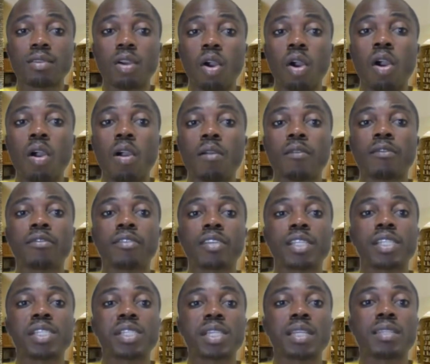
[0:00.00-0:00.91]
All
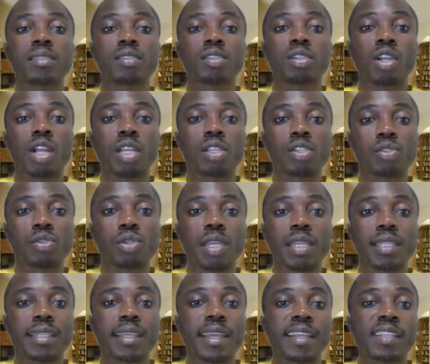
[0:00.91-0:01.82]
freshers,
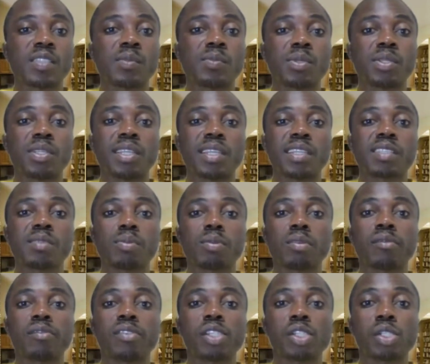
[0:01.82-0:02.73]
graduate, experienced
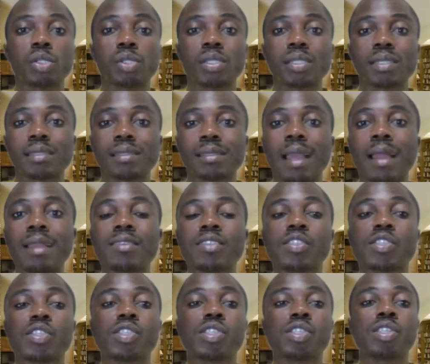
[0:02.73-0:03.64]
professionals, and
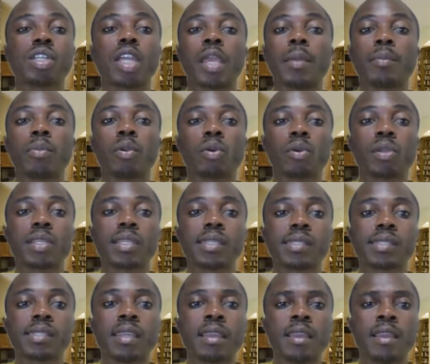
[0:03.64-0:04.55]
skilled
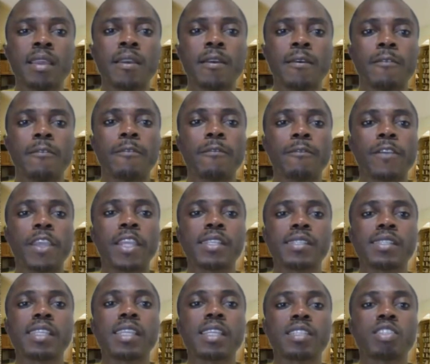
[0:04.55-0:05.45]
employees
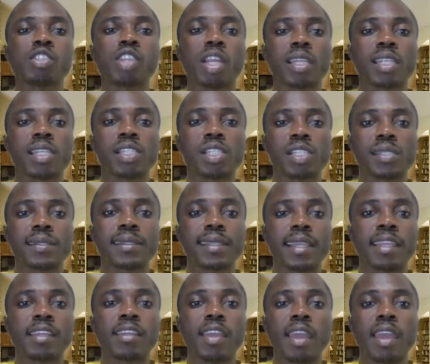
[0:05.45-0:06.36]
facing challenges
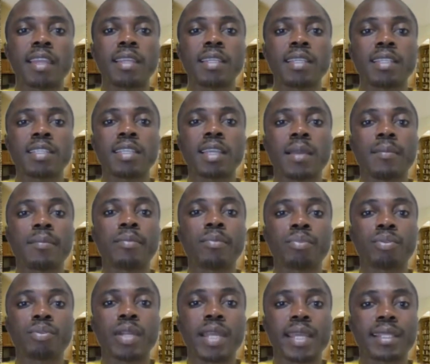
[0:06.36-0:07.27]
in earning their
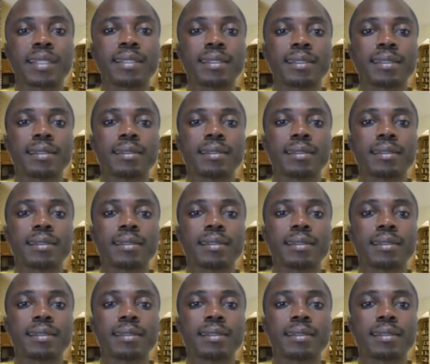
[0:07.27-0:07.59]
bread